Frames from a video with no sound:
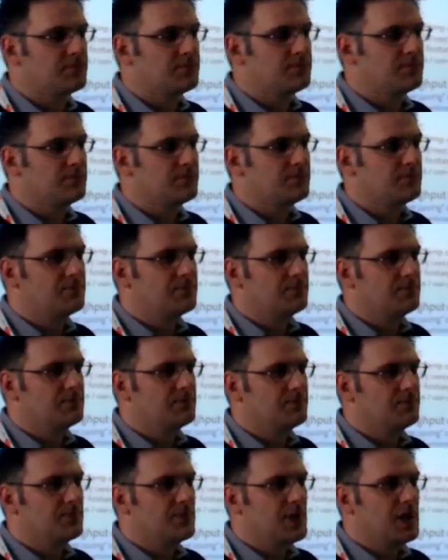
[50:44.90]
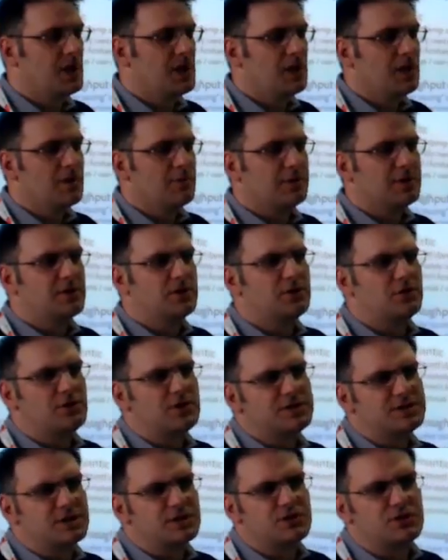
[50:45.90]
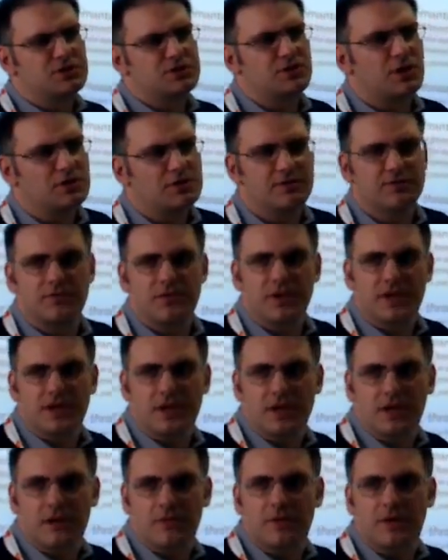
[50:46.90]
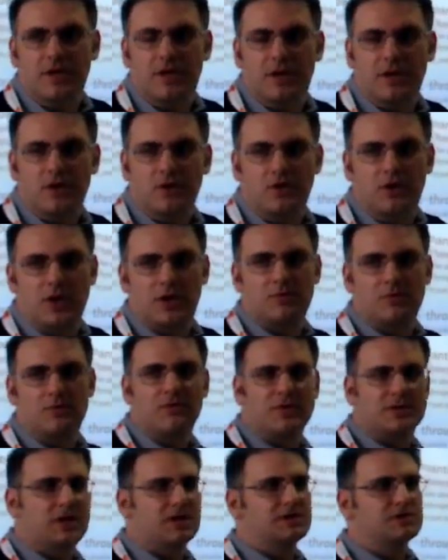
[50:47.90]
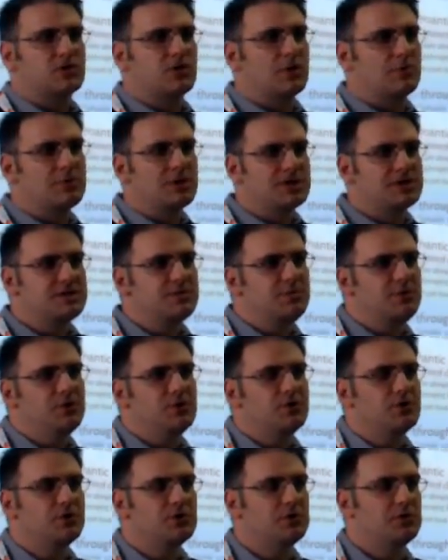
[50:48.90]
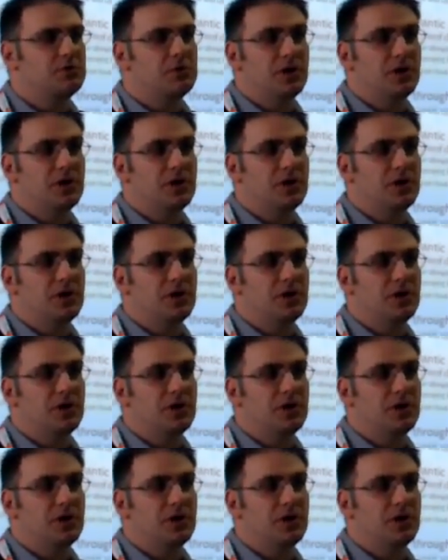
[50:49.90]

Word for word: is, yeah. The utilization is not inflated. I mean, uh, you can move a task on a big CPU.